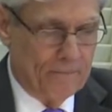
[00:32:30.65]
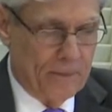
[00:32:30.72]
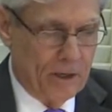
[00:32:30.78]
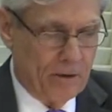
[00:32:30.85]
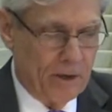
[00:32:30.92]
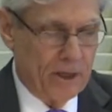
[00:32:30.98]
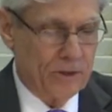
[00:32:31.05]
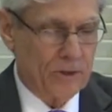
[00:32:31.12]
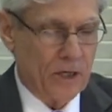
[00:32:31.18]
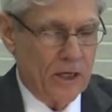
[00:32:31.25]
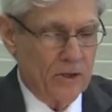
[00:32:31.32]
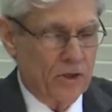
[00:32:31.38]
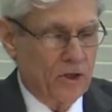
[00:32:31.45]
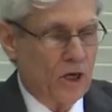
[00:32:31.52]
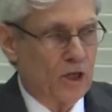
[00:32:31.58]
There is
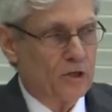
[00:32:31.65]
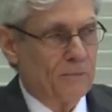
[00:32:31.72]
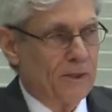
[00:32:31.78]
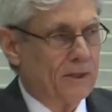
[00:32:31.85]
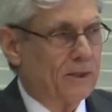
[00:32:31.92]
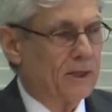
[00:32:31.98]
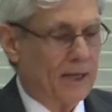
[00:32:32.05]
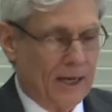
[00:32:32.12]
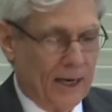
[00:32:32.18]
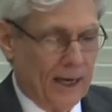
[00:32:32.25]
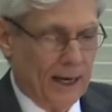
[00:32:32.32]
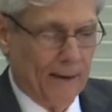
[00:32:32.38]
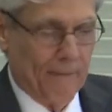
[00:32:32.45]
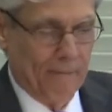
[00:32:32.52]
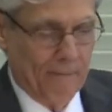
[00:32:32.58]
a judgment to
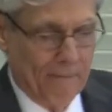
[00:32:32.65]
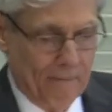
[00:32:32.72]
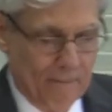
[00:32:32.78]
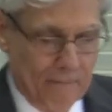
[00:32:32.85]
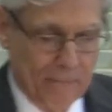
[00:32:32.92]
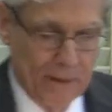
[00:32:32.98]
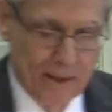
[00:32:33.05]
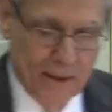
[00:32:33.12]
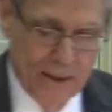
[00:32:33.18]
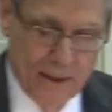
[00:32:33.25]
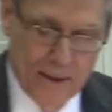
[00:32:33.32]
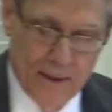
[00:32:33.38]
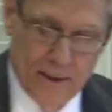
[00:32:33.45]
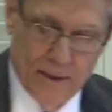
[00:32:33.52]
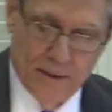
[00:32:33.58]
come,
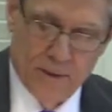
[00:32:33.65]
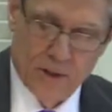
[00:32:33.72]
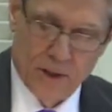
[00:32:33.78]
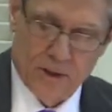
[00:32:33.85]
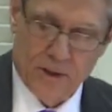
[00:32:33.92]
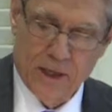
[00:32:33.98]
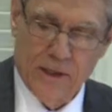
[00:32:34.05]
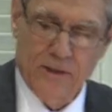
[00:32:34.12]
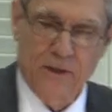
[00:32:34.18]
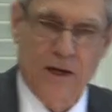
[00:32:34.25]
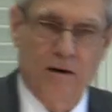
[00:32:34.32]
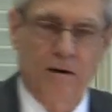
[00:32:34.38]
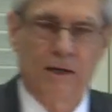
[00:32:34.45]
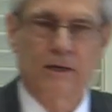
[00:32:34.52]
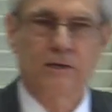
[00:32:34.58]
just as
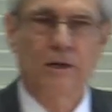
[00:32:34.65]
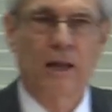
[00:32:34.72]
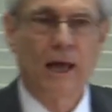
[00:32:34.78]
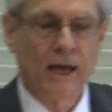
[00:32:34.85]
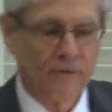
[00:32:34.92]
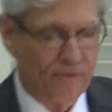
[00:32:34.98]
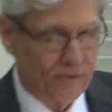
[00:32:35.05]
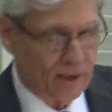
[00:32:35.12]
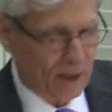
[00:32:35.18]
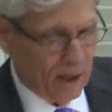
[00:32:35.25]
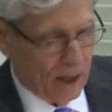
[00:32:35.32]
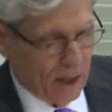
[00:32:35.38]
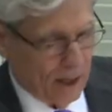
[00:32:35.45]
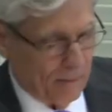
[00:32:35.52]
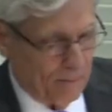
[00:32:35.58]
there is life to
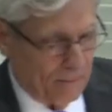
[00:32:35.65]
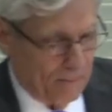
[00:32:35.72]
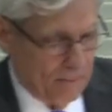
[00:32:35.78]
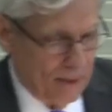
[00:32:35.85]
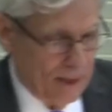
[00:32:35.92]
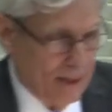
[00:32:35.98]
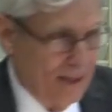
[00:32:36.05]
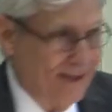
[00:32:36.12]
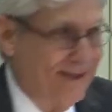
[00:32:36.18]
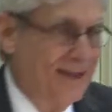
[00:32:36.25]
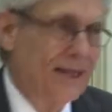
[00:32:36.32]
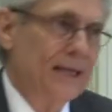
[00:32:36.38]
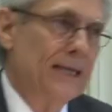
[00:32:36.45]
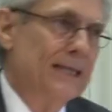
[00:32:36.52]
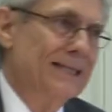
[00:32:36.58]
come.
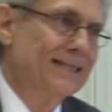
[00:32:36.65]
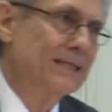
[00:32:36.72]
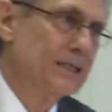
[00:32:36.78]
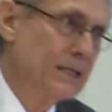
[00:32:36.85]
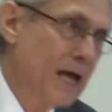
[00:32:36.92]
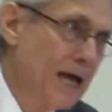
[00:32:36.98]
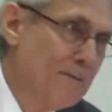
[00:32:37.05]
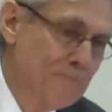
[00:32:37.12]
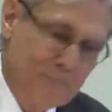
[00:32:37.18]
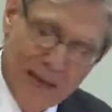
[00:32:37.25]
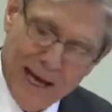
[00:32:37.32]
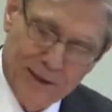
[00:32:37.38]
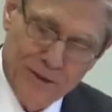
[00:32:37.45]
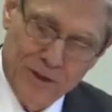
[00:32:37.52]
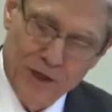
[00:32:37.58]
Escape
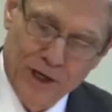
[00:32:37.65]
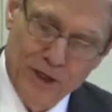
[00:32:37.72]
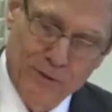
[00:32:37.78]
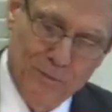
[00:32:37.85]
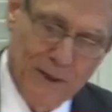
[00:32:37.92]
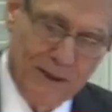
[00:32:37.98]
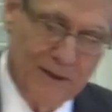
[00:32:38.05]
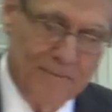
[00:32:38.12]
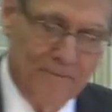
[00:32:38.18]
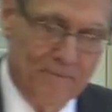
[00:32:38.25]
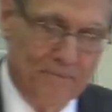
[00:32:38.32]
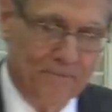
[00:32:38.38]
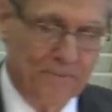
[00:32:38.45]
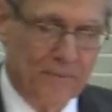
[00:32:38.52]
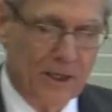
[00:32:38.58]
that judgment.
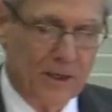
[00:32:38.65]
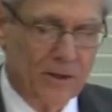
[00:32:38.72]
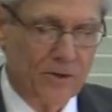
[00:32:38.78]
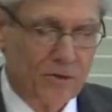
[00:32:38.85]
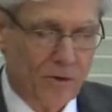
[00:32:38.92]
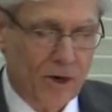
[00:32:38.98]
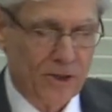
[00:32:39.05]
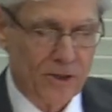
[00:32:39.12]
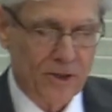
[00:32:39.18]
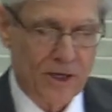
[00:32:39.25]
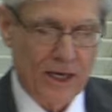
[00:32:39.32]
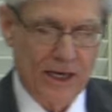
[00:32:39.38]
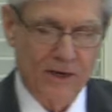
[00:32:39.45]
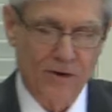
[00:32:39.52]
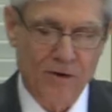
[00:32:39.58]

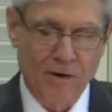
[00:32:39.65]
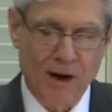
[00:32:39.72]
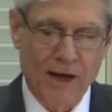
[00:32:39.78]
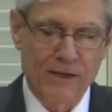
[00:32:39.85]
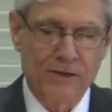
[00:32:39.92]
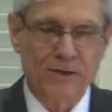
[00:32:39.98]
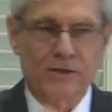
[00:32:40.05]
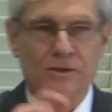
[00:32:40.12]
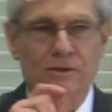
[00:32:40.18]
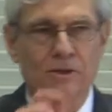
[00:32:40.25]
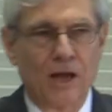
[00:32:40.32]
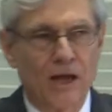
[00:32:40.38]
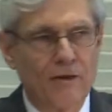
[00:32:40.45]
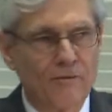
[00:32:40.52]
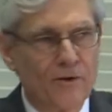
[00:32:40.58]
Trust in Christ, the
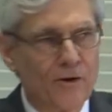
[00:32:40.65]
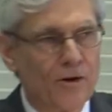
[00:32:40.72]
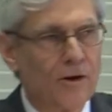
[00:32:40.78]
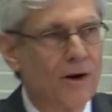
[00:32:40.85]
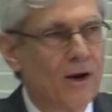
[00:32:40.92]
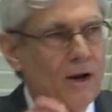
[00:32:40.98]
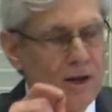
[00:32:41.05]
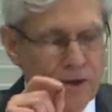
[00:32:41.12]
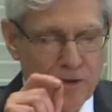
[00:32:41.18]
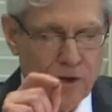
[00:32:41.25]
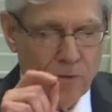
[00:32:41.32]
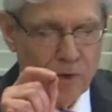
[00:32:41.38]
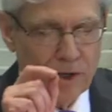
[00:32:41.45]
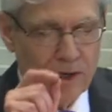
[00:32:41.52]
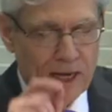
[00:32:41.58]
Savior,
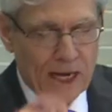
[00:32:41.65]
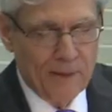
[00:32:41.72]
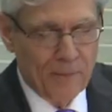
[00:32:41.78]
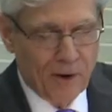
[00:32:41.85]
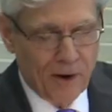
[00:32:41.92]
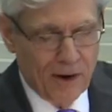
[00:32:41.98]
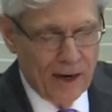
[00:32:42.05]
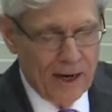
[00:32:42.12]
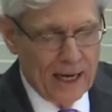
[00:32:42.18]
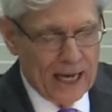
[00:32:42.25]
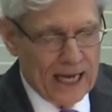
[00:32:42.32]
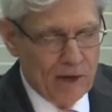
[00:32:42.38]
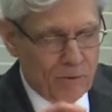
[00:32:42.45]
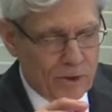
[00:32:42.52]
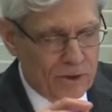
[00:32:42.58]
the Redeemer.
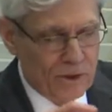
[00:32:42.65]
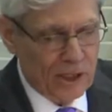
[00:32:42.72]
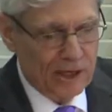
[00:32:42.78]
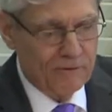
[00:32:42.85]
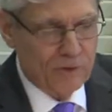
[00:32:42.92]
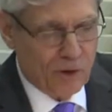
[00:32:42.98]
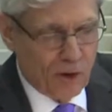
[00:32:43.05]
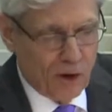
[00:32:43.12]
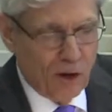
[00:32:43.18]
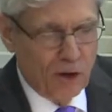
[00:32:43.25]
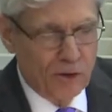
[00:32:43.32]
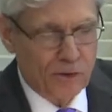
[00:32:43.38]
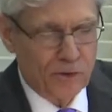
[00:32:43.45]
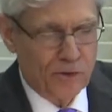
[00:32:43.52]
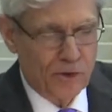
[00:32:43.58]
He receives
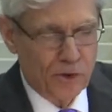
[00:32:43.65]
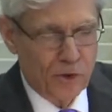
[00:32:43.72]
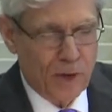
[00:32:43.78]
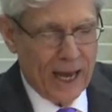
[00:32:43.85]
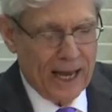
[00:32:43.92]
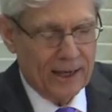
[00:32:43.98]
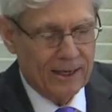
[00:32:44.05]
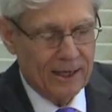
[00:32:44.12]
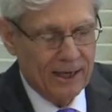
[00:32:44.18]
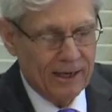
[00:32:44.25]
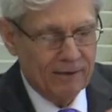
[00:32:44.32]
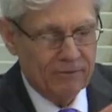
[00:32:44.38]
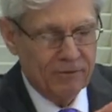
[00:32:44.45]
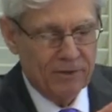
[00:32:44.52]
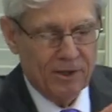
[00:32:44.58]
all who do and
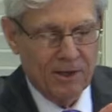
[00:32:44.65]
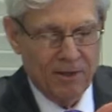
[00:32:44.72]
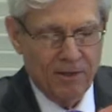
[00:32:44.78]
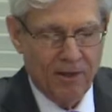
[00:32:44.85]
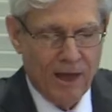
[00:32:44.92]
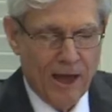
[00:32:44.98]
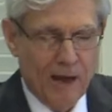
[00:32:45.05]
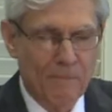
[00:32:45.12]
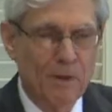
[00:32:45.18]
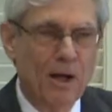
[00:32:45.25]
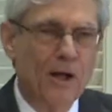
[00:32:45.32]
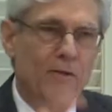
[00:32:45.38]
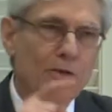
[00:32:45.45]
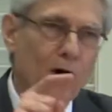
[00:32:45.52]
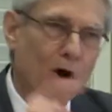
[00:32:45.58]
gives them
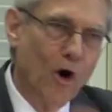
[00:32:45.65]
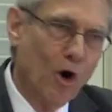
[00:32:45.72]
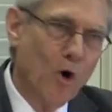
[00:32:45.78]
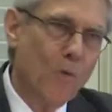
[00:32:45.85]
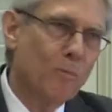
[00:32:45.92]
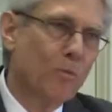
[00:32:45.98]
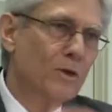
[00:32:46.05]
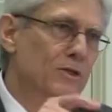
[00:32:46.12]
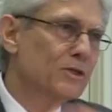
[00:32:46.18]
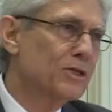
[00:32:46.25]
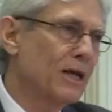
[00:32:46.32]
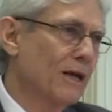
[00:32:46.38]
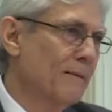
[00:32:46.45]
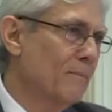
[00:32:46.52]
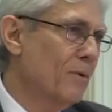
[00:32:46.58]
the hope we
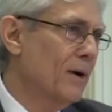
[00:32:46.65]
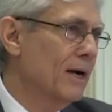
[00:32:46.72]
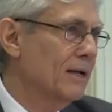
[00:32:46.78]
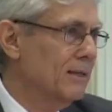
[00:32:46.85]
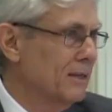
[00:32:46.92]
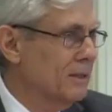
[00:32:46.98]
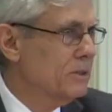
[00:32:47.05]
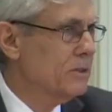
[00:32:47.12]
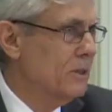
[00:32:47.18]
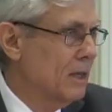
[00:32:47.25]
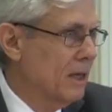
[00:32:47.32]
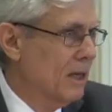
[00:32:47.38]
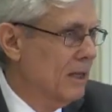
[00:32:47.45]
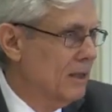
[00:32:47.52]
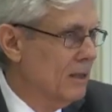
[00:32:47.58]
celebrate this
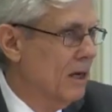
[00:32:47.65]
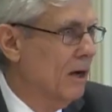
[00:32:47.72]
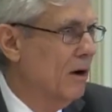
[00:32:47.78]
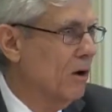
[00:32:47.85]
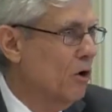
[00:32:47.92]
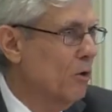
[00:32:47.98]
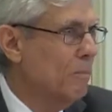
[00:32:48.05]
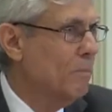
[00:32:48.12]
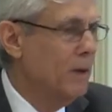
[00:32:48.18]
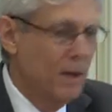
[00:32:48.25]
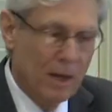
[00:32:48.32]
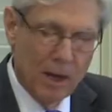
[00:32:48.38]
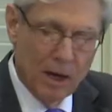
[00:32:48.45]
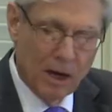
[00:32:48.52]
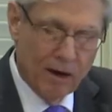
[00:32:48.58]
day, the hope
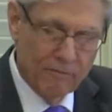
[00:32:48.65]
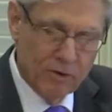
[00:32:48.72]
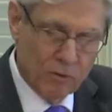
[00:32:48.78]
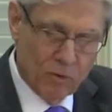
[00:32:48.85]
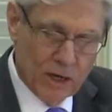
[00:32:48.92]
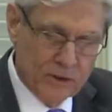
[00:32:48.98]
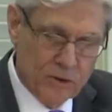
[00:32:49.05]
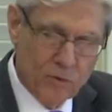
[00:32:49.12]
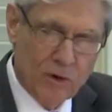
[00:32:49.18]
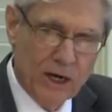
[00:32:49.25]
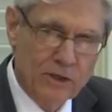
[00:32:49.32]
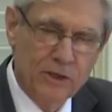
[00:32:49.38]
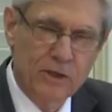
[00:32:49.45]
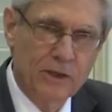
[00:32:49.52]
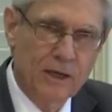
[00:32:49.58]
of the
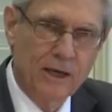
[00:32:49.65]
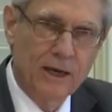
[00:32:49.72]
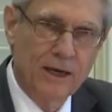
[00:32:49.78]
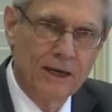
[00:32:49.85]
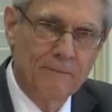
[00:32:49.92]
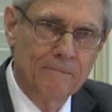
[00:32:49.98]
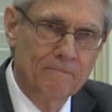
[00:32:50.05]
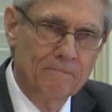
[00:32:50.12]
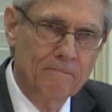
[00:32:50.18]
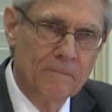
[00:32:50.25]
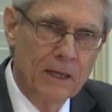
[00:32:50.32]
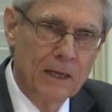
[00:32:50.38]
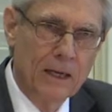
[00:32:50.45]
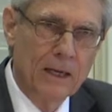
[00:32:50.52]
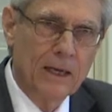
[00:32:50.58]
resurrection to come.
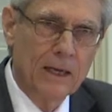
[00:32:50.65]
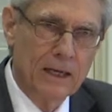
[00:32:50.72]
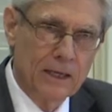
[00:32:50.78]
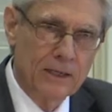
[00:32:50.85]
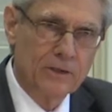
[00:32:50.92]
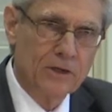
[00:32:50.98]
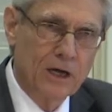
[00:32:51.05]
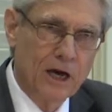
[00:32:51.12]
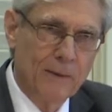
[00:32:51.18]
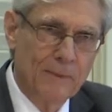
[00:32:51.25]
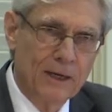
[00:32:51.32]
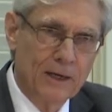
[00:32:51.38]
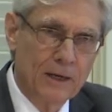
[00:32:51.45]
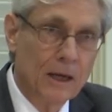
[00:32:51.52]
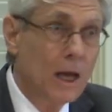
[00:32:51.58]
It is
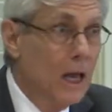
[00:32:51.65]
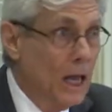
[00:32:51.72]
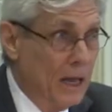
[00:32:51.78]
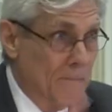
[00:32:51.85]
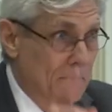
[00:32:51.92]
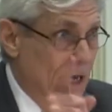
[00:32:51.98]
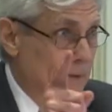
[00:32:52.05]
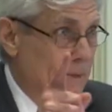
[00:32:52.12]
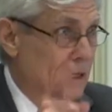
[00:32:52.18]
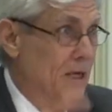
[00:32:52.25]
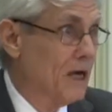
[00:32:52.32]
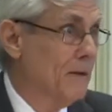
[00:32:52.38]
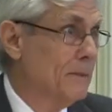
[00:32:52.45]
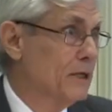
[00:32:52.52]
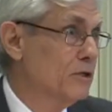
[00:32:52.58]
coming, and may be
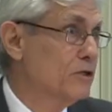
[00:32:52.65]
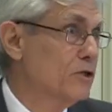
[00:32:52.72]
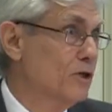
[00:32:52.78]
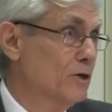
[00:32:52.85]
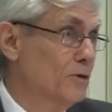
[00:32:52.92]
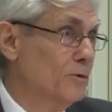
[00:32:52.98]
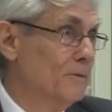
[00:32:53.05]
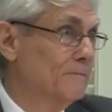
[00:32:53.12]
coming soon.